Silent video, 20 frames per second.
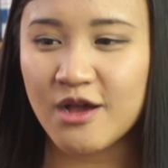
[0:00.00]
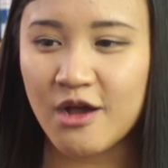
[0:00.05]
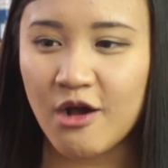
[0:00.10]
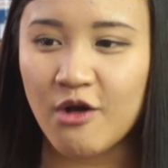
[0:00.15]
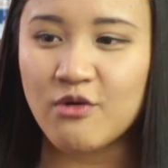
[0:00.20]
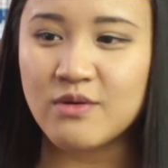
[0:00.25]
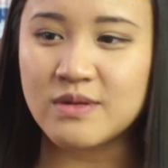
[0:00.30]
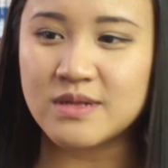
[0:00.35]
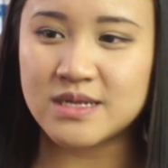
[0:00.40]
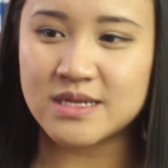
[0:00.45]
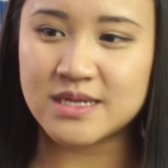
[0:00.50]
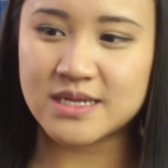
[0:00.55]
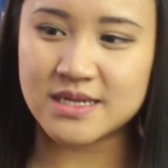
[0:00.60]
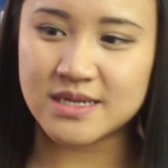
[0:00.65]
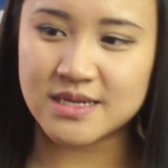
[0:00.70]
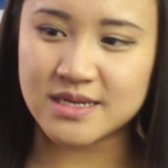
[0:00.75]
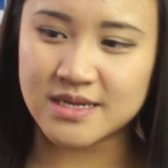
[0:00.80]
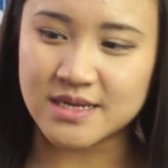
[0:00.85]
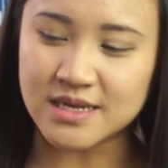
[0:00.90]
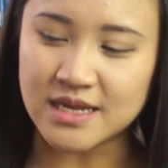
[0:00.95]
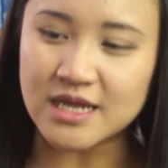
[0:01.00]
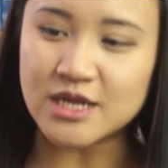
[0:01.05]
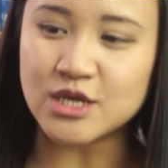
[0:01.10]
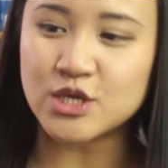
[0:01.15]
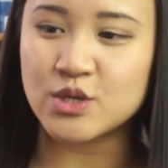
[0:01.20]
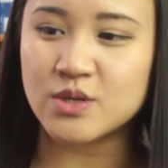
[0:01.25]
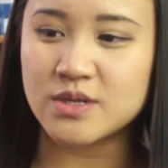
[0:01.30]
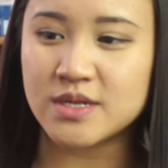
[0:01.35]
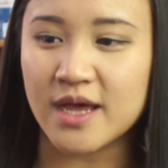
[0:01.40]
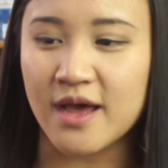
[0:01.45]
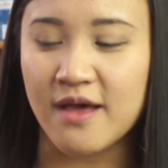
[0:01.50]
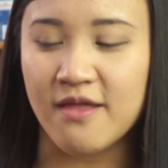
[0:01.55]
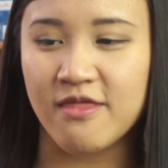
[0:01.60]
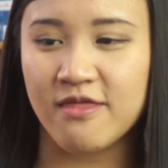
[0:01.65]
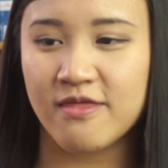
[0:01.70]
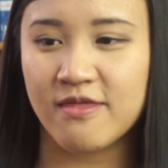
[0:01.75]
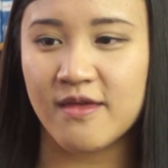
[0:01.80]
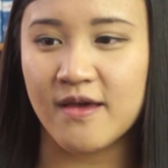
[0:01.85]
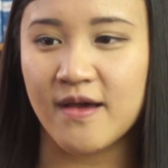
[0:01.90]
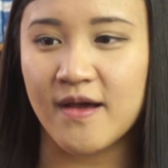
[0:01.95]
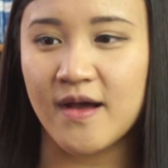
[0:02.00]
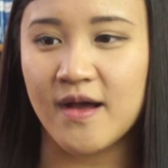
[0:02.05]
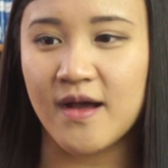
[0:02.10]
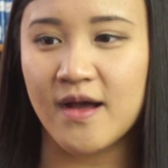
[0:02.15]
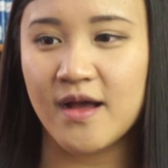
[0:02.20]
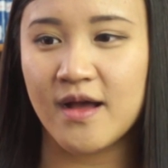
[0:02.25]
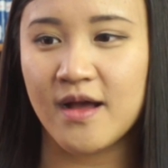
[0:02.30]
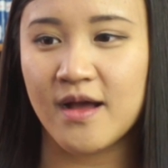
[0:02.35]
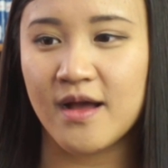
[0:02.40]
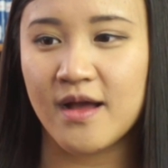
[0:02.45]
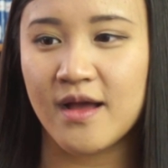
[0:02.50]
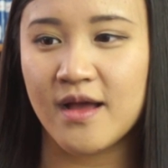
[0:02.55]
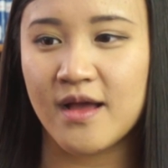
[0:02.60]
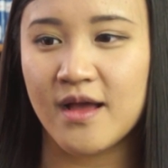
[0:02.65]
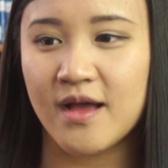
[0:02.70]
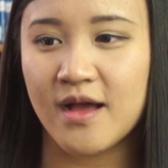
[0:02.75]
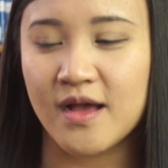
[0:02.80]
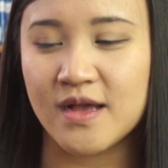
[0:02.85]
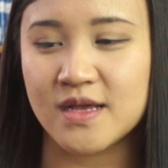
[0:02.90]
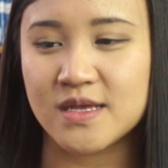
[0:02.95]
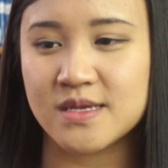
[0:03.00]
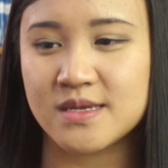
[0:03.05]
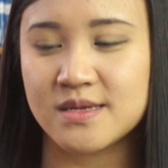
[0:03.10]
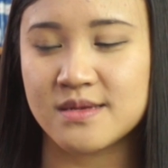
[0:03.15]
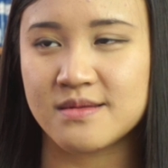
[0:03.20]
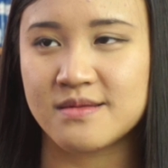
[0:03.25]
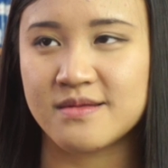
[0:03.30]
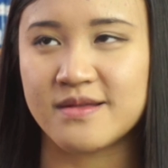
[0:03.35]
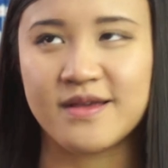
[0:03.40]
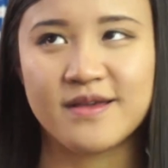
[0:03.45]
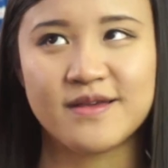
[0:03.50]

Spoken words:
go into depth as